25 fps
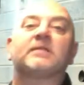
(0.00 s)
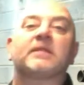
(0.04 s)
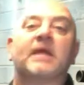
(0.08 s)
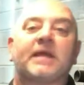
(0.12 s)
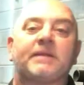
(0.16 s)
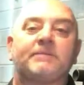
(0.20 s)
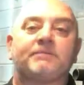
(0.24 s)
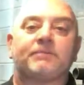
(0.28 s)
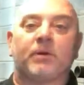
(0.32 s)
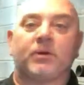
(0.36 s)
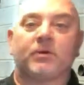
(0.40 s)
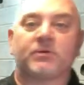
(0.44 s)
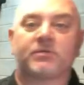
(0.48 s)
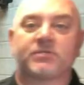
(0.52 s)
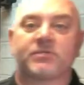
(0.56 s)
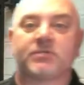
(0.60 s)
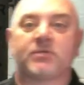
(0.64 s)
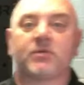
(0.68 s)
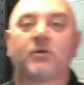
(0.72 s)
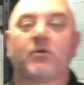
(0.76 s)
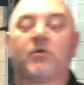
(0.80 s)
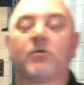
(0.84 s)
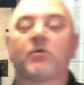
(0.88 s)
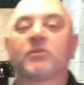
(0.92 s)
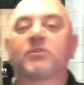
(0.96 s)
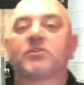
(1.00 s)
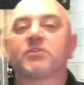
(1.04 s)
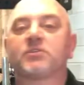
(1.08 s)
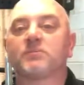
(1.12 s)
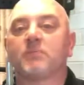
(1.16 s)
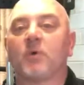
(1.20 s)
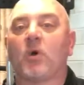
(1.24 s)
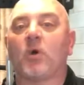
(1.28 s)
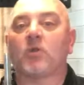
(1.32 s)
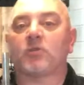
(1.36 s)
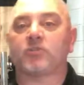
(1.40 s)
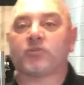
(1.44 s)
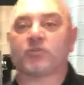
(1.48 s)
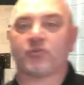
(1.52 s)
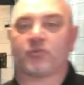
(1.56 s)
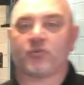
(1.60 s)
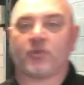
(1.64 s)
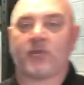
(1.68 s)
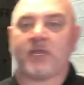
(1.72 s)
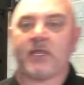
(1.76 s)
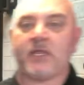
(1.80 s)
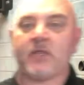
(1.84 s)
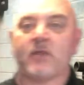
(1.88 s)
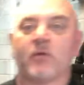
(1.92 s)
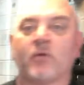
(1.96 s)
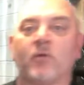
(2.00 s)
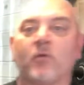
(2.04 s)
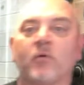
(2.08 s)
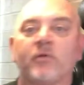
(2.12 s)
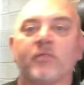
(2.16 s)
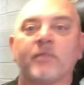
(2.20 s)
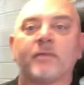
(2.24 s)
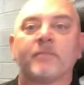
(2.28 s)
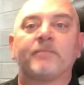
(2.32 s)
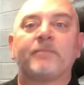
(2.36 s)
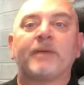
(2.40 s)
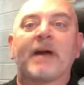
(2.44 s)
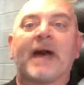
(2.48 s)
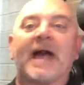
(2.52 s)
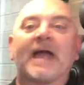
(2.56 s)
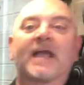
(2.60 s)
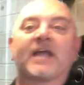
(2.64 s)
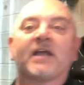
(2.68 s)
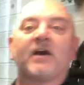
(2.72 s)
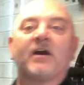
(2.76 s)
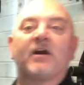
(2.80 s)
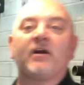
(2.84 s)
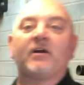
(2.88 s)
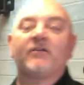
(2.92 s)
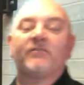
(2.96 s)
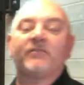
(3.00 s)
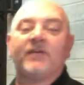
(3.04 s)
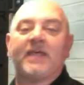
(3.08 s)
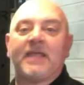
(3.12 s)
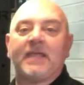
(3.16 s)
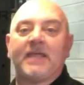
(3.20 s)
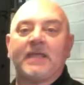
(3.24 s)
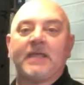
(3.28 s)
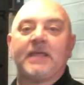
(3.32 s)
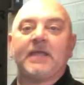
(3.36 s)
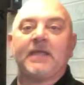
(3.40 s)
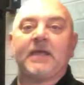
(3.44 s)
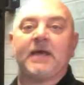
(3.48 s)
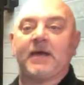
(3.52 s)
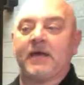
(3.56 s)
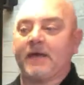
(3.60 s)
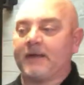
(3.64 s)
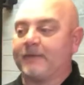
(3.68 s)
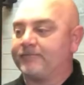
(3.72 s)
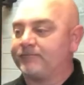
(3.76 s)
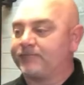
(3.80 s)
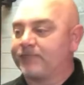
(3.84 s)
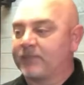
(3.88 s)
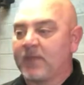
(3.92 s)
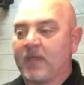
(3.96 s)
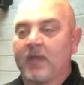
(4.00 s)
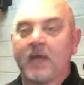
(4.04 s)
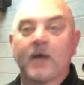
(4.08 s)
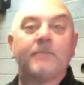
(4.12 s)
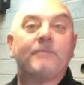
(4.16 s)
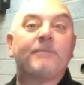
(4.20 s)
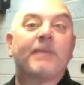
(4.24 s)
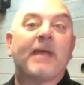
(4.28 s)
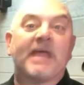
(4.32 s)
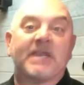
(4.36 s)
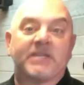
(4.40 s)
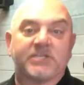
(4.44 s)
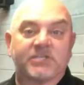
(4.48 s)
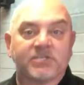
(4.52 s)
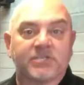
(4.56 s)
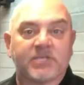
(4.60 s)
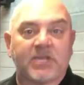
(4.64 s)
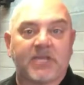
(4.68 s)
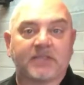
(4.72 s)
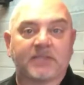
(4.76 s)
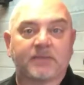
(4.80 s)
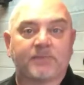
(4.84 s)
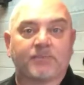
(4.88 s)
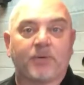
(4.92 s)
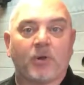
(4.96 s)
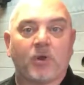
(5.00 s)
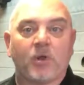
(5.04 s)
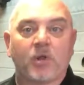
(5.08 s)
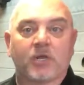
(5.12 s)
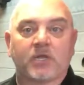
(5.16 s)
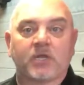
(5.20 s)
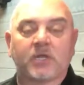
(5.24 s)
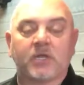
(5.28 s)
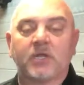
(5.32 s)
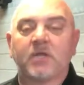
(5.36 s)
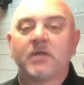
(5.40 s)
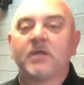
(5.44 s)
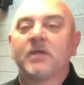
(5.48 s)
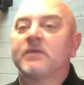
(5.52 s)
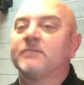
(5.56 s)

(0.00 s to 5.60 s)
a light post or a small tree or the back of a bench at the park.